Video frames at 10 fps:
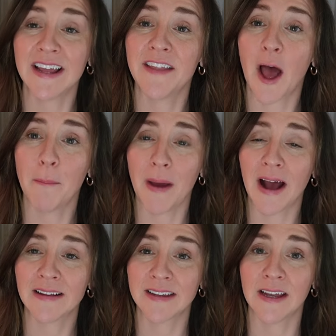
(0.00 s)
in that
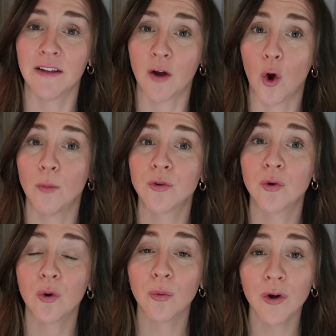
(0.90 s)
basket in the
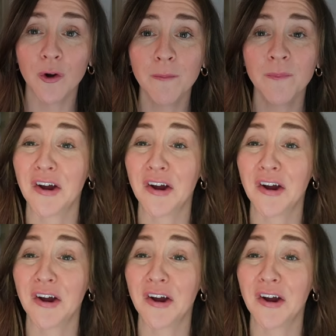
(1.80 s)
homeschool room.